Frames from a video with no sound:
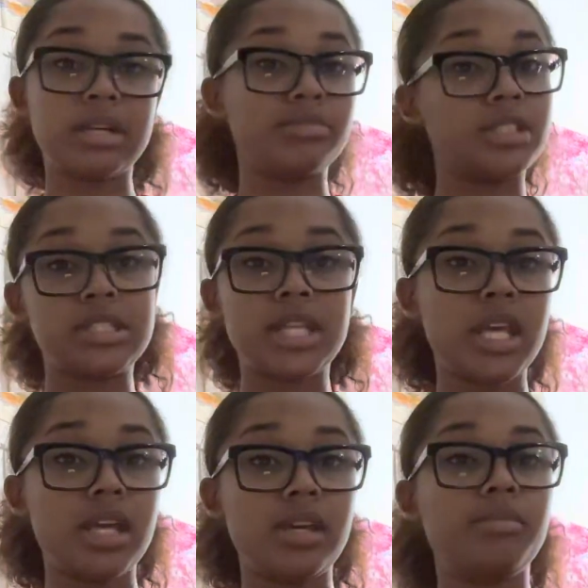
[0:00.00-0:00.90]
I'm just
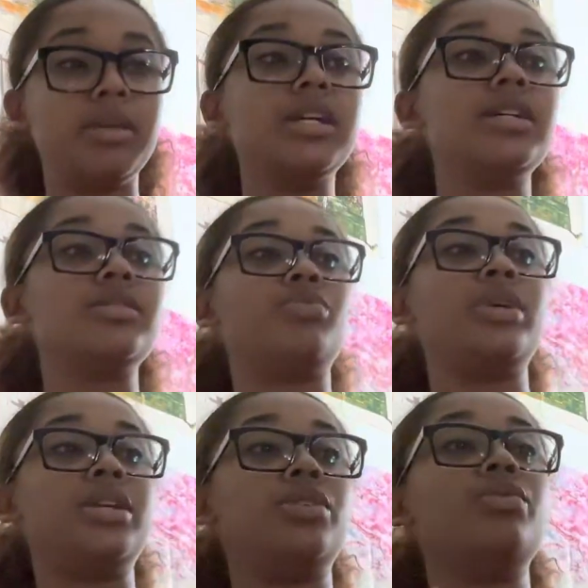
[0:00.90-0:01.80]
saying, because
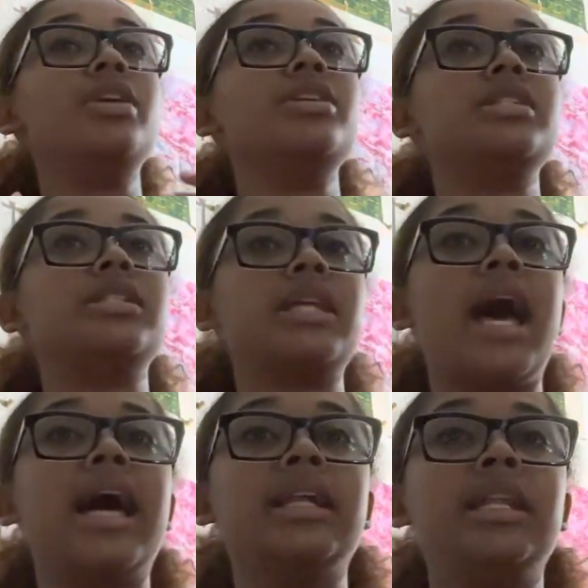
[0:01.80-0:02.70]
when you are
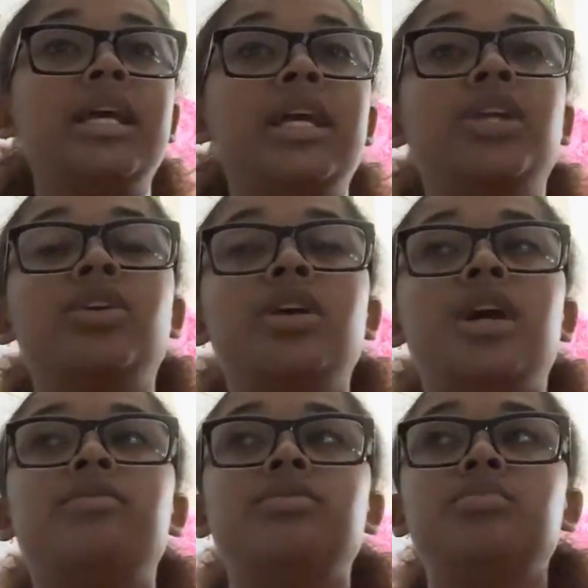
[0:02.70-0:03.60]
stagnant and you're
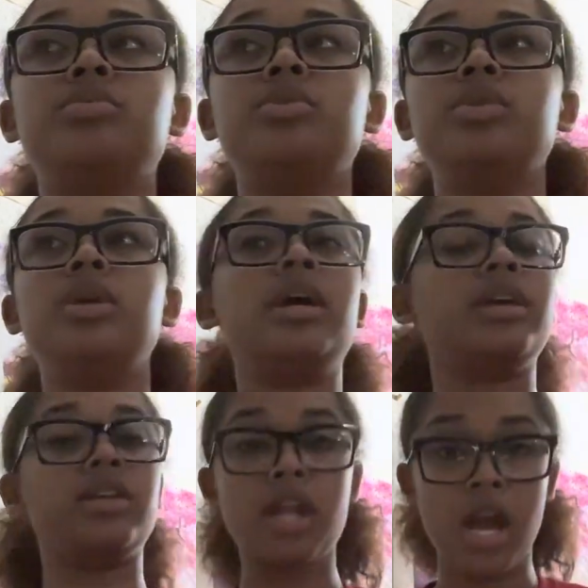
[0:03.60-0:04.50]
comfortable,
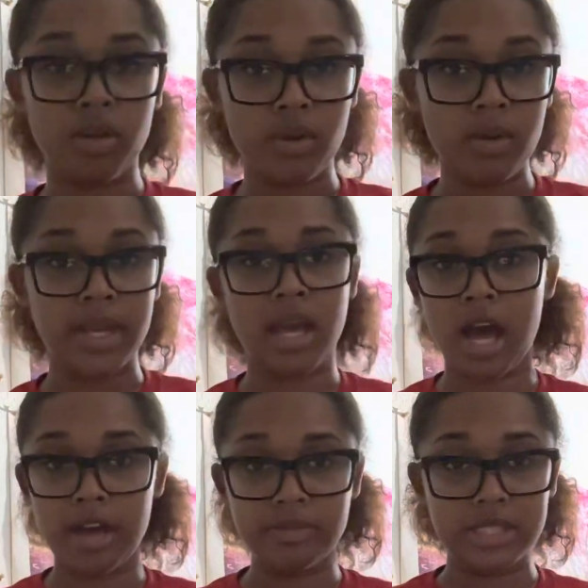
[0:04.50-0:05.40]
you're not growing,
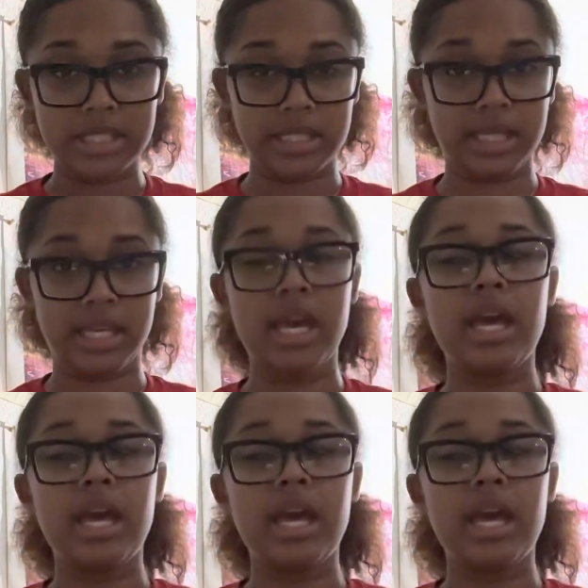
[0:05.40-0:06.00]
obviously.